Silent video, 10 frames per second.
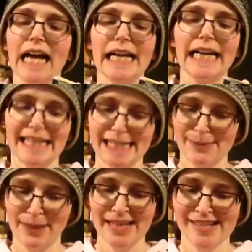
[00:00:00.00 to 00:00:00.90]
It has
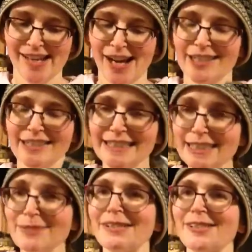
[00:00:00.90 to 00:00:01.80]
been a
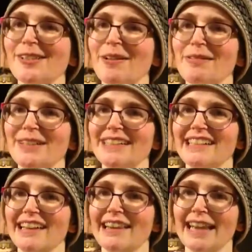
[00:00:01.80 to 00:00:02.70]
little bit
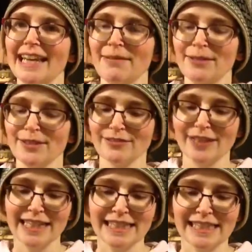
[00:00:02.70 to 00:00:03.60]
slower than I would have
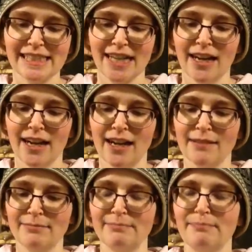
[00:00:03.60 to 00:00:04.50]
liked,
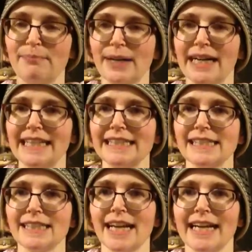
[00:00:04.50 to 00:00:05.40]

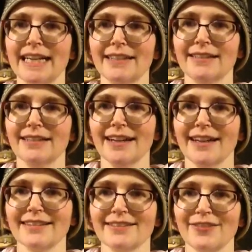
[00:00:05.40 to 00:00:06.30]
but
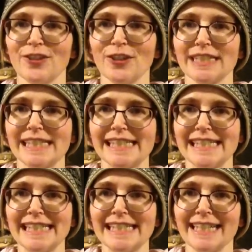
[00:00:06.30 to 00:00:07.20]
you can
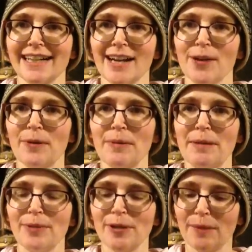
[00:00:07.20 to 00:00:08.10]
see where my
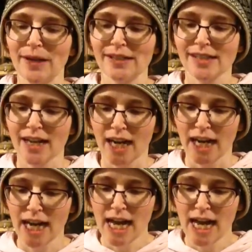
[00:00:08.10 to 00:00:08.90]
bookmarks are.